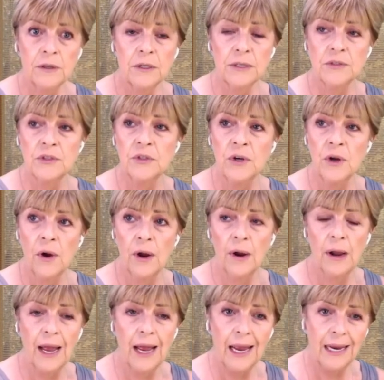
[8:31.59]
Does
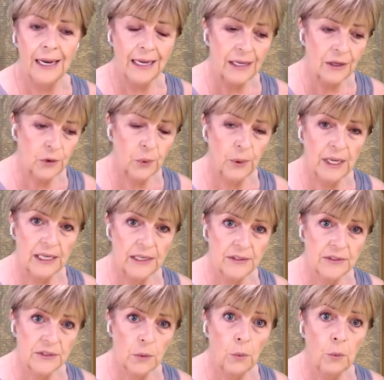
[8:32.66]
not
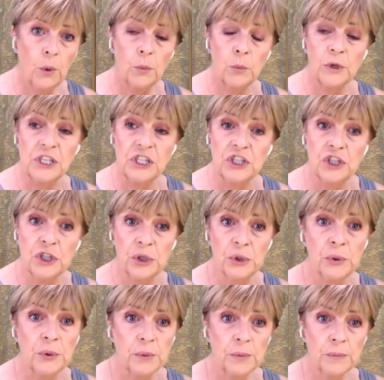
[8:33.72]
equate what we
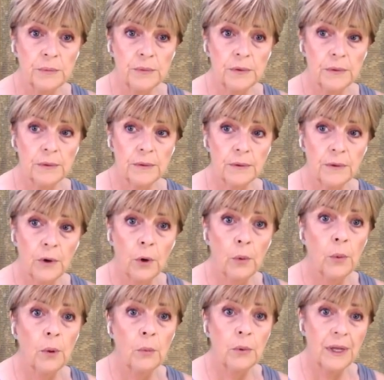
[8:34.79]
do
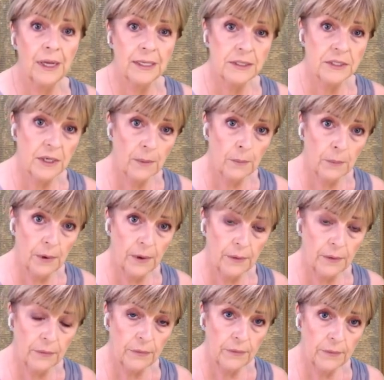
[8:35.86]
or what we end up with.